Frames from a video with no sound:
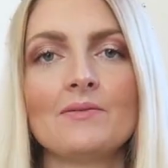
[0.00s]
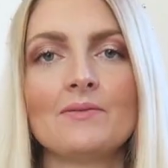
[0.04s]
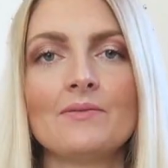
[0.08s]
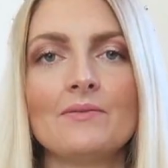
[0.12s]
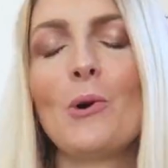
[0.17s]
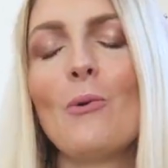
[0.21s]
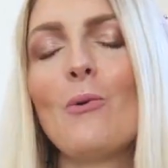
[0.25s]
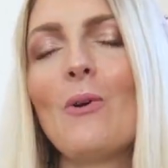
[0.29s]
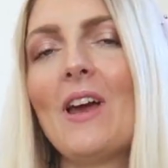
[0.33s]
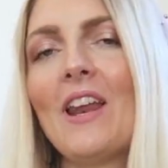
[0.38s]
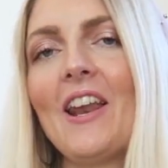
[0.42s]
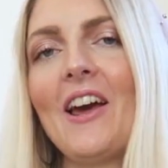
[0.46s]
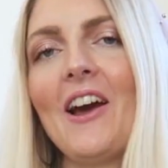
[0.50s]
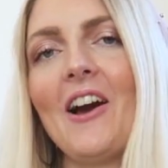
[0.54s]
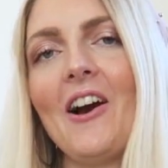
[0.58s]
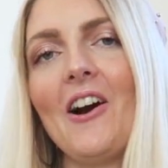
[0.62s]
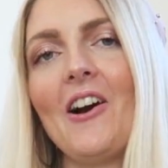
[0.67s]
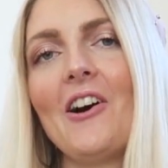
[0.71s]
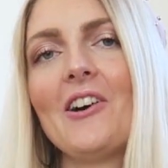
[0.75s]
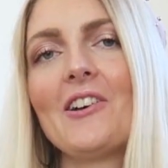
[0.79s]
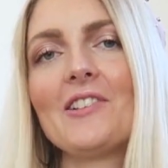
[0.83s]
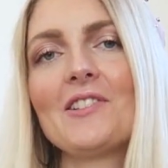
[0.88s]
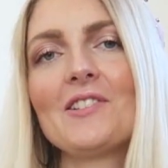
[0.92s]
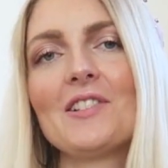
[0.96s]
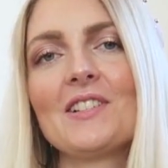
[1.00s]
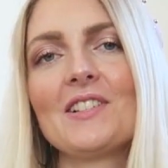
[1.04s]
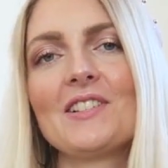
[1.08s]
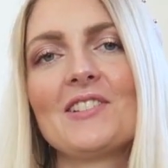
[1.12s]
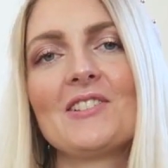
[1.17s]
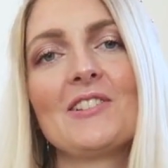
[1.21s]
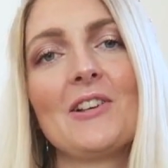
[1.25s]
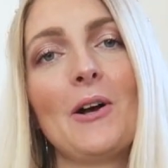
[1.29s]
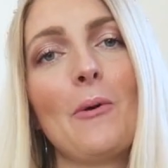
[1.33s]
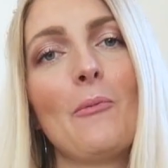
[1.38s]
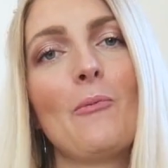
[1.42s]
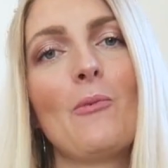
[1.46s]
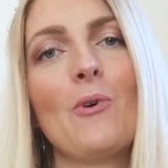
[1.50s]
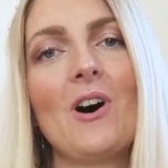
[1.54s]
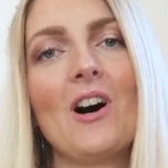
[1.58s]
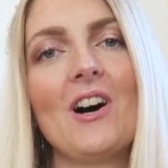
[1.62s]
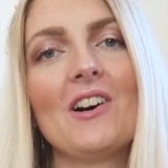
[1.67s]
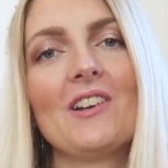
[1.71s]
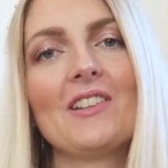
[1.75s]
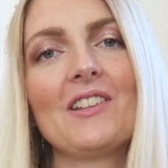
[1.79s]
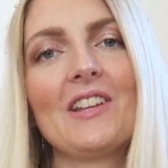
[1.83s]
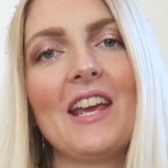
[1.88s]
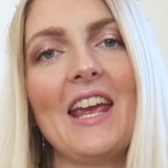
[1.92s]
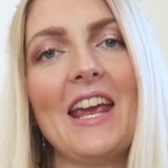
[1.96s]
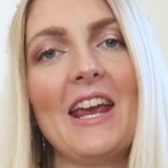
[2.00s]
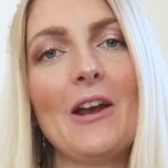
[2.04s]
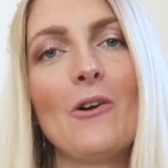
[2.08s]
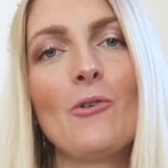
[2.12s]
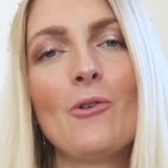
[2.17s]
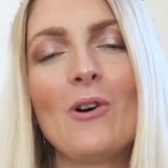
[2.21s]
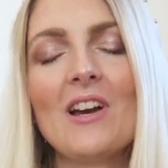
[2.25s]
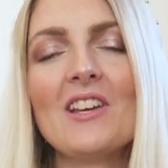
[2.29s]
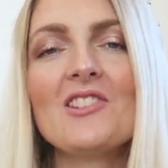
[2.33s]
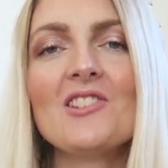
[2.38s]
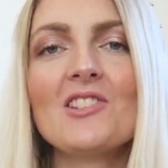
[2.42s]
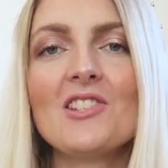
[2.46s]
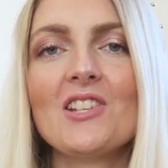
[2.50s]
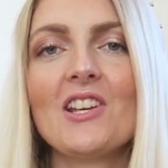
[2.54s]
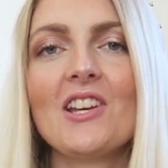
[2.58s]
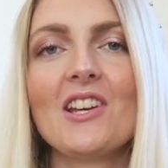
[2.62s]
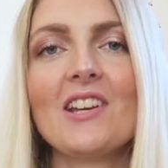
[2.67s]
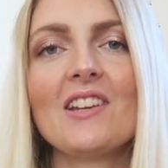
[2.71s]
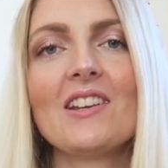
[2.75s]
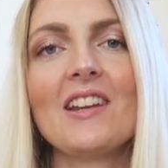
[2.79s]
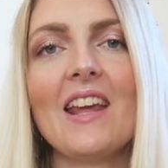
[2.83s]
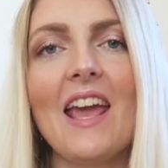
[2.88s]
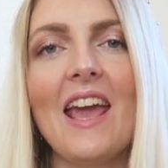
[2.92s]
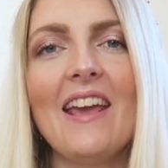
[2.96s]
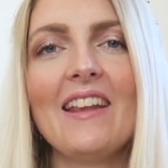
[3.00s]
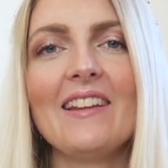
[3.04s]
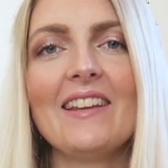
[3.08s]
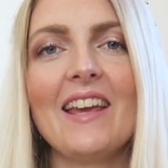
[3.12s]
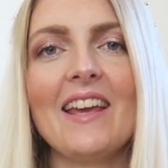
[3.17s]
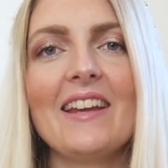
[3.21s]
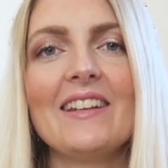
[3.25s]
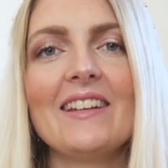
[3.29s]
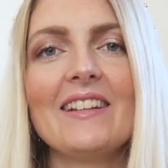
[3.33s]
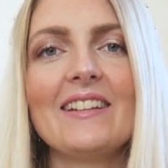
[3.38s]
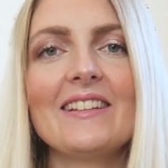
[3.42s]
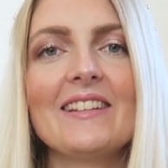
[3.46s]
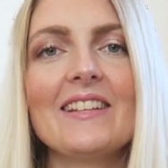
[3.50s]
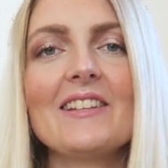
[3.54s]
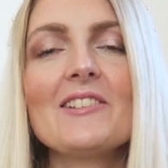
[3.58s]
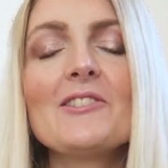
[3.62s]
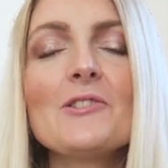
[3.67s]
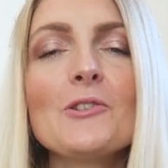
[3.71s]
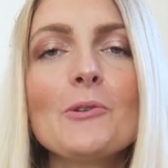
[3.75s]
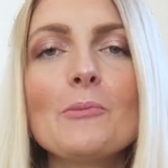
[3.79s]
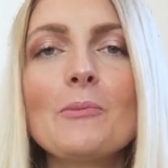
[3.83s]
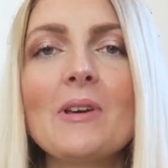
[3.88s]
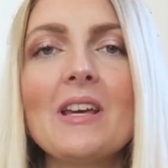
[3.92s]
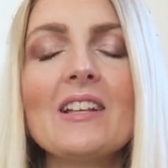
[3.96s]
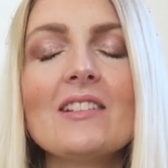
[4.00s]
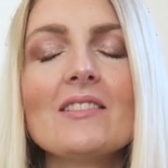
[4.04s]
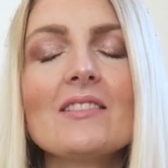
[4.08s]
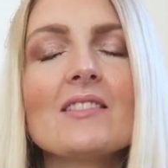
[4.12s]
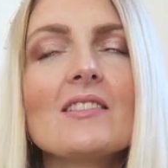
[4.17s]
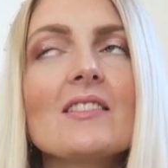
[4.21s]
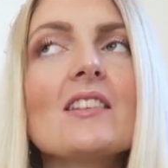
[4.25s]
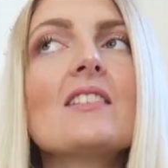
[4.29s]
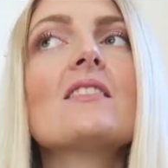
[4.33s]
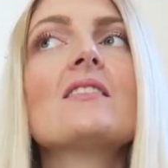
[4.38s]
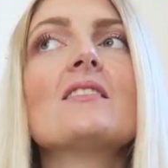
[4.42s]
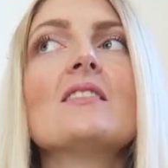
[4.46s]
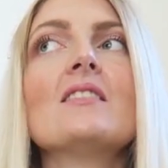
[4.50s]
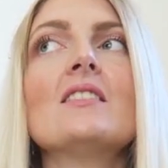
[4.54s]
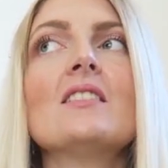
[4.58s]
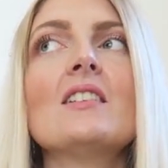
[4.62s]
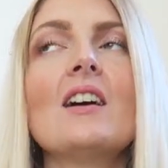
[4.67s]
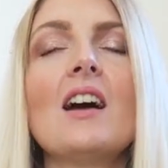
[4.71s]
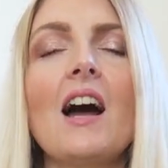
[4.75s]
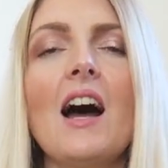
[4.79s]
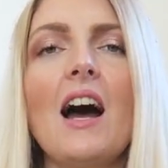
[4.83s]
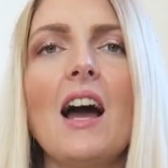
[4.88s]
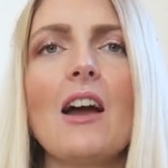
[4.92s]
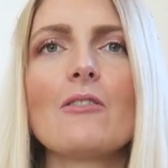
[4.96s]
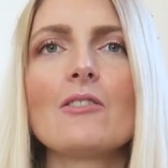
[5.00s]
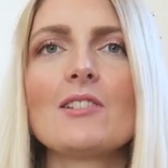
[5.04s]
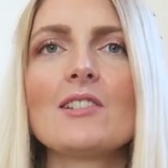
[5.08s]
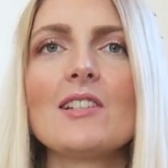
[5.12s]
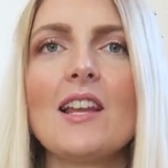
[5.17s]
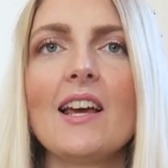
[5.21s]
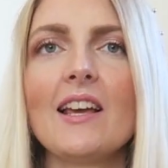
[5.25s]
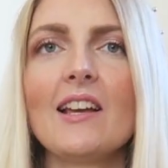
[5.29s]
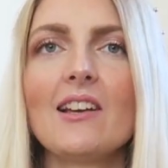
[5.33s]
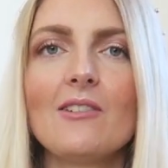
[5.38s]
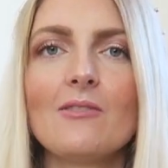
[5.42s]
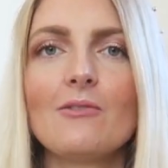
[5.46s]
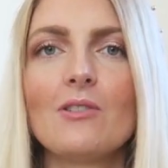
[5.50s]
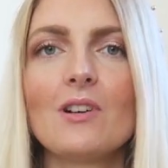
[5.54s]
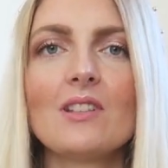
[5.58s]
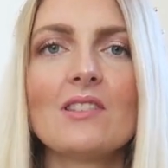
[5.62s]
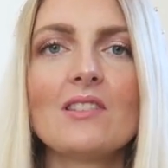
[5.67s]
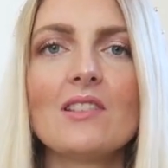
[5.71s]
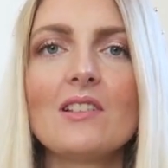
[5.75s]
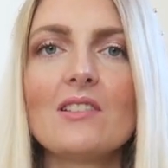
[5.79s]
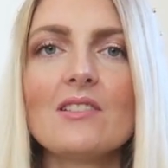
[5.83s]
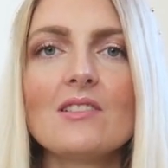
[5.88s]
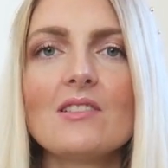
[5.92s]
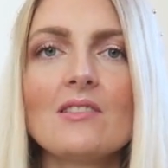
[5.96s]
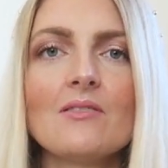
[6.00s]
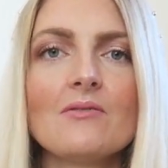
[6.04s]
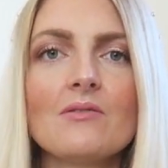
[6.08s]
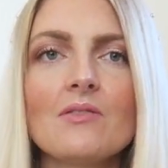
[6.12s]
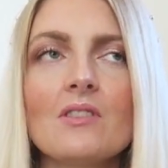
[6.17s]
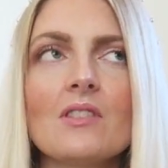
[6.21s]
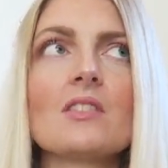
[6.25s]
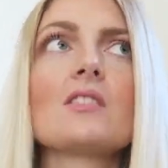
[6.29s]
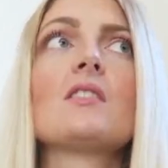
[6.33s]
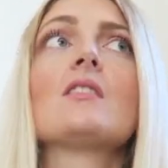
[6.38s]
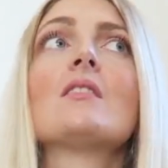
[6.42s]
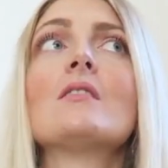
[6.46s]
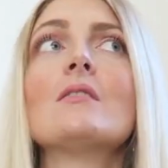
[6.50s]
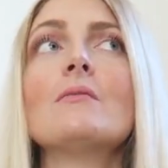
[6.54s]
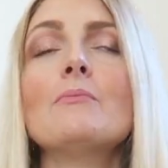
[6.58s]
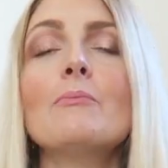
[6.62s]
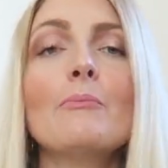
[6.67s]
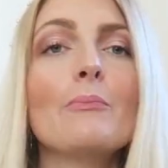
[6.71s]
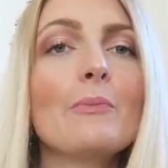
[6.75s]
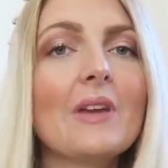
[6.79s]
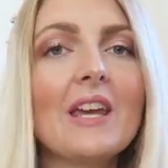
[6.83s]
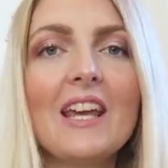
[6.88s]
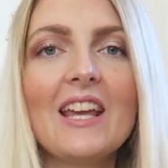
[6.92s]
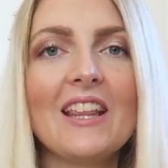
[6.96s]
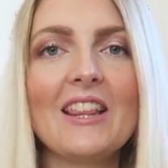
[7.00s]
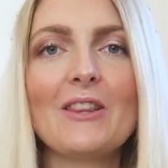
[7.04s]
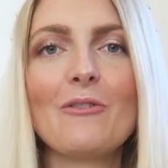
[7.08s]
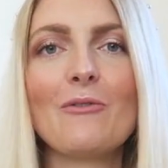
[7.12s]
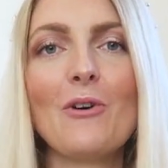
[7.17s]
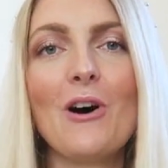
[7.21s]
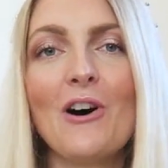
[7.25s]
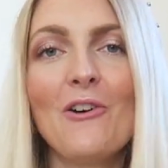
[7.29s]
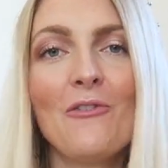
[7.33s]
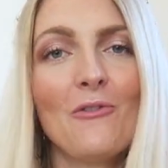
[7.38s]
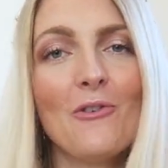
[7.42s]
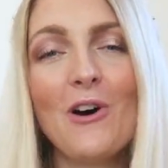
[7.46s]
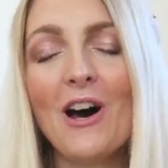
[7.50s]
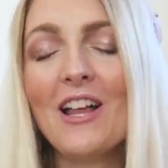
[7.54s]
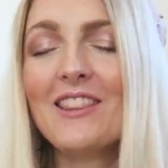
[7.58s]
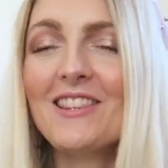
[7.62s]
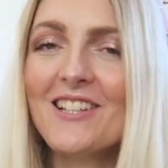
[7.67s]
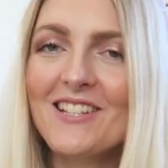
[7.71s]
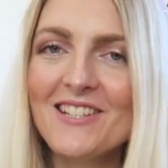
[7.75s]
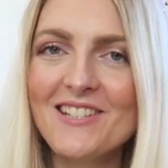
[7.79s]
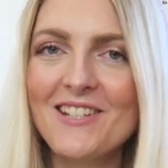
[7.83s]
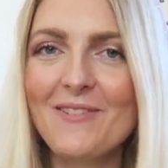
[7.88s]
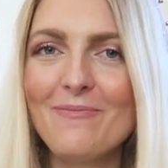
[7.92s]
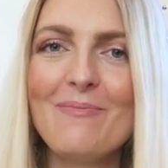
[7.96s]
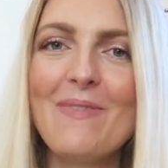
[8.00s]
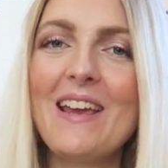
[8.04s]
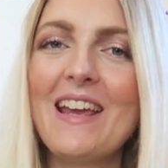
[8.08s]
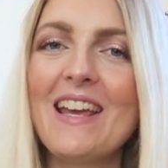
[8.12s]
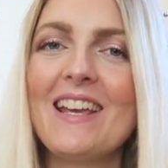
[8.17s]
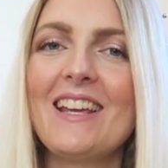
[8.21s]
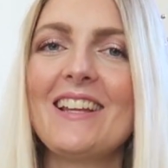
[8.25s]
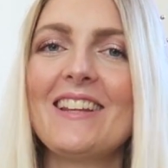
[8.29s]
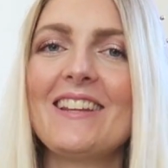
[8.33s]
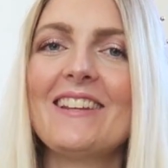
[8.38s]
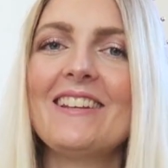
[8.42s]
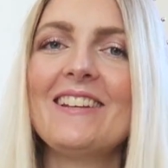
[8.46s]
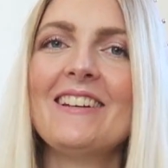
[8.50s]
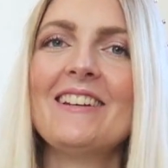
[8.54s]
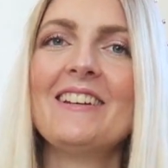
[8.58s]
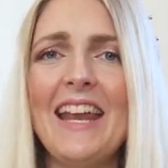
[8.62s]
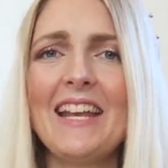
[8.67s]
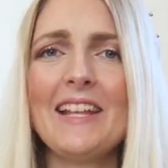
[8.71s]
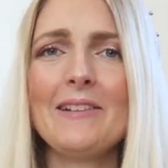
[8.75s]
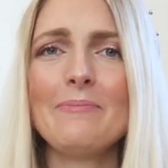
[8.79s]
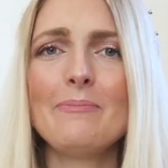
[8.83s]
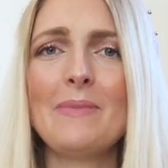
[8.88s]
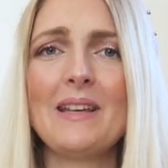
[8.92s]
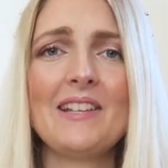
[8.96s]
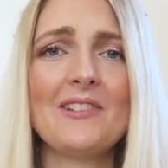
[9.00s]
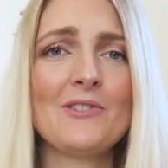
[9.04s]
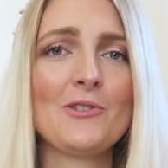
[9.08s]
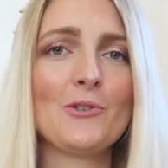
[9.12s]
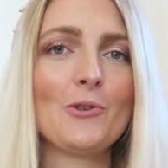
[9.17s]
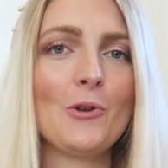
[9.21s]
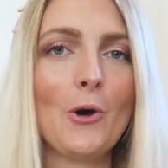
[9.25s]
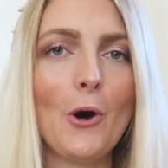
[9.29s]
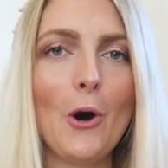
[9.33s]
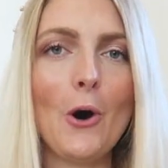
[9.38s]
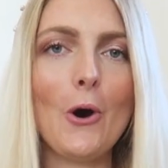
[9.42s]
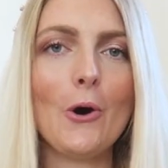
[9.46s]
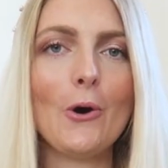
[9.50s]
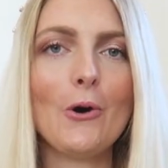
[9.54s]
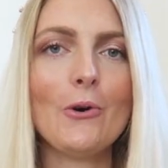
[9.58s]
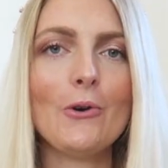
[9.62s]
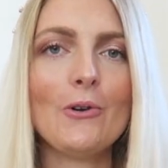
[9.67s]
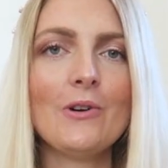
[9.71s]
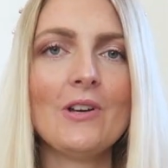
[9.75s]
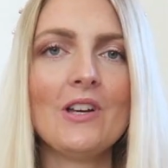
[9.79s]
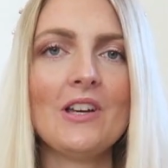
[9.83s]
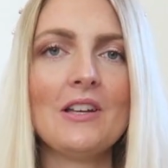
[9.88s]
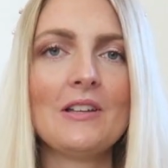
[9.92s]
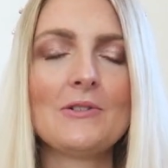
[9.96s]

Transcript: So when I ask someone a question and they did this to me, I was like, what does mean? what does it mean? And it means no.